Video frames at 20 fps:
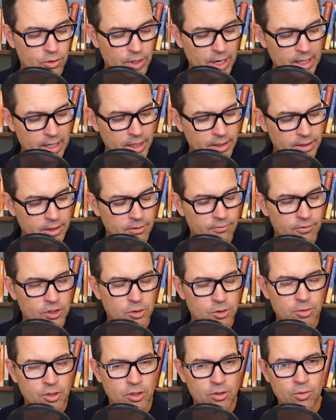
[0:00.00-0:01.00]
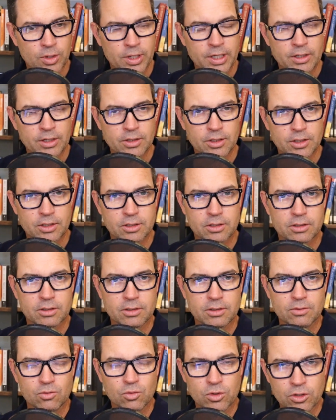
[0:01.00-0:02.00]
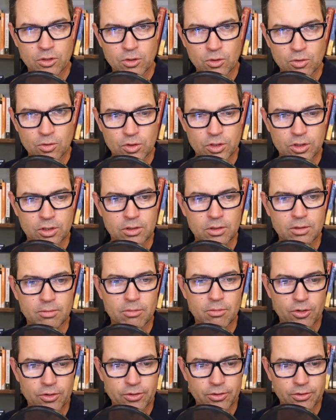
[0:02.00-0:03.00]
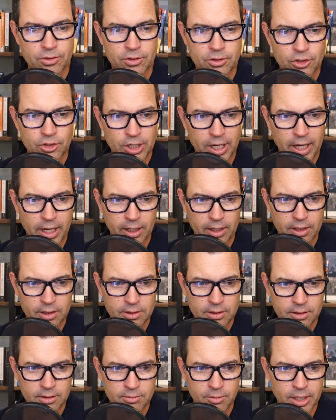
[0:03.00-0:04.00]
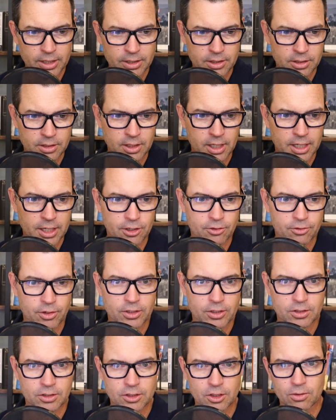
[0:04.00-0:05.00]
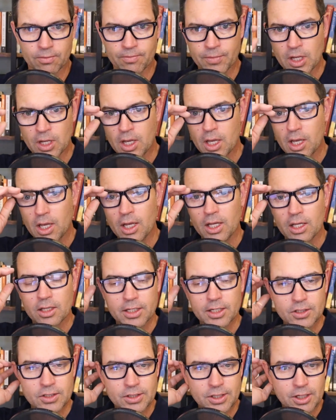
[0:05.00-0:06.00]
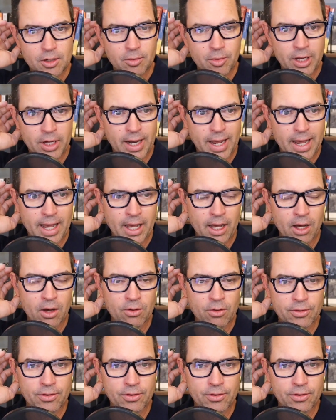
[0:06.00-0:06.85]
you cannot convince me otherwise. Rose murdered Jack. But I digress. So let's think about how